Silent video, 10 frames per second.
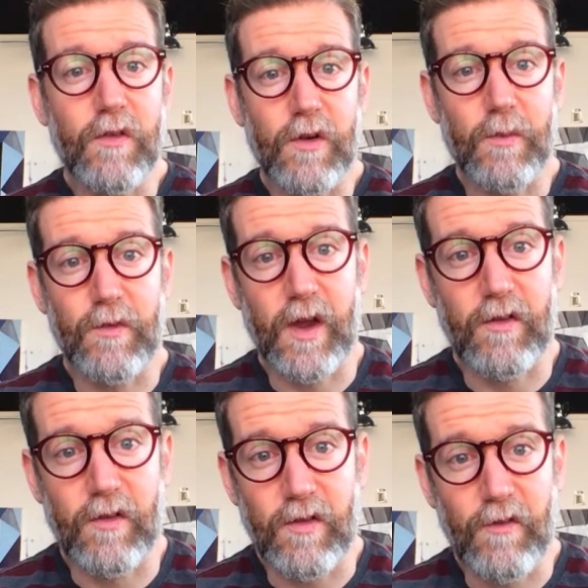
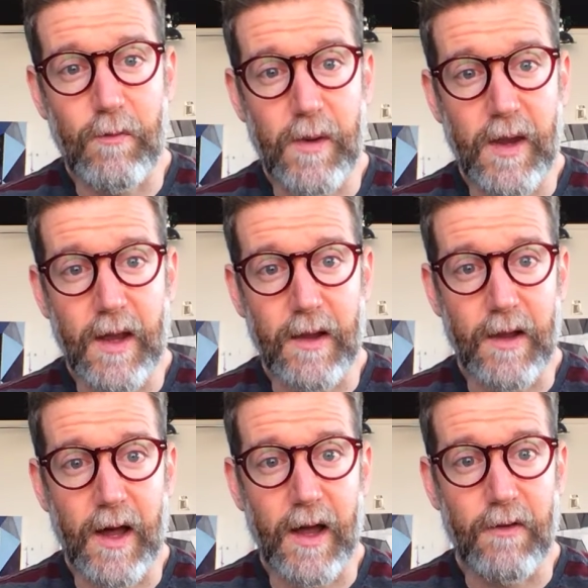circumstances of being
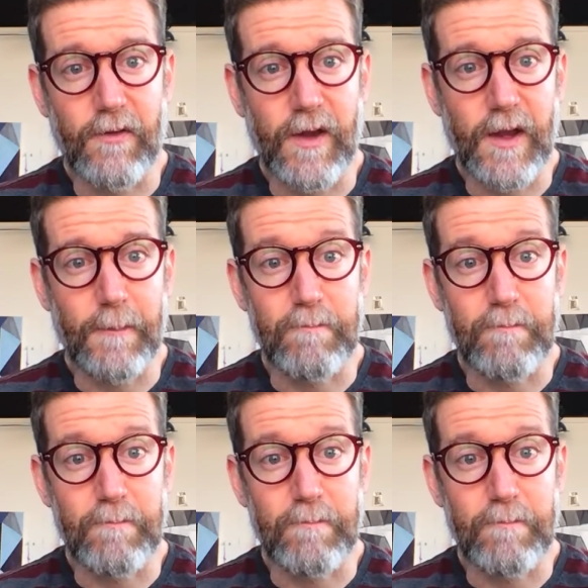alive in